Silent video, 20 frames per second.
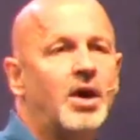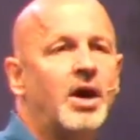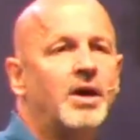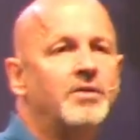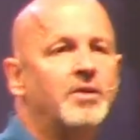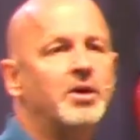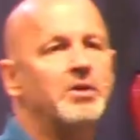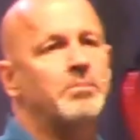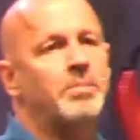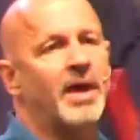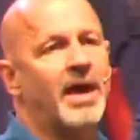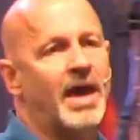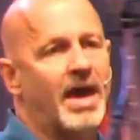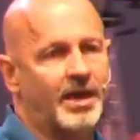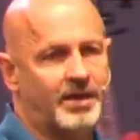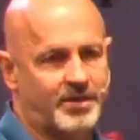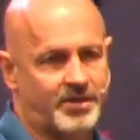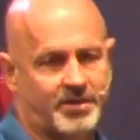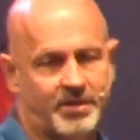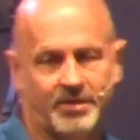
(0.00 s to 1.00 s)
on their
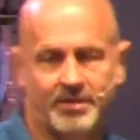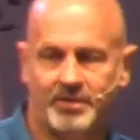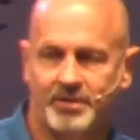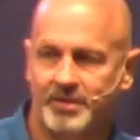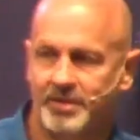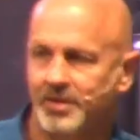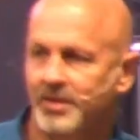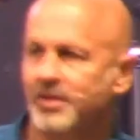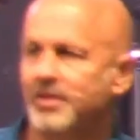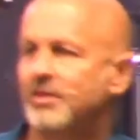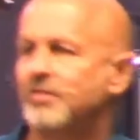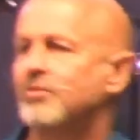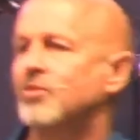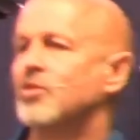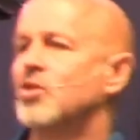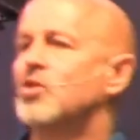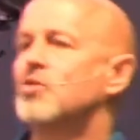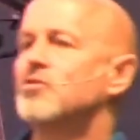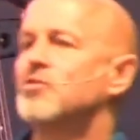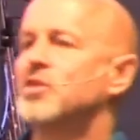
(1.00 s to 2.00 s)
back
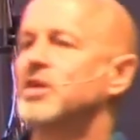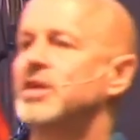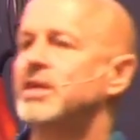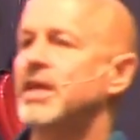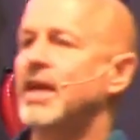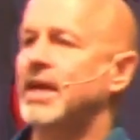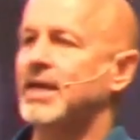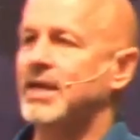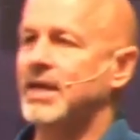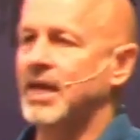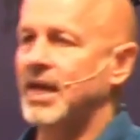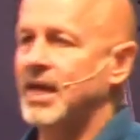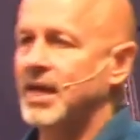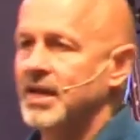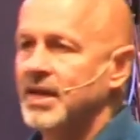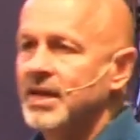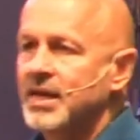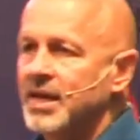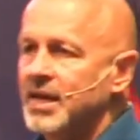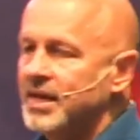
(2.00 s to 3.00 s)
for over a
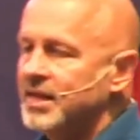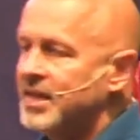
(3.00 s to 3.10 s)
decade.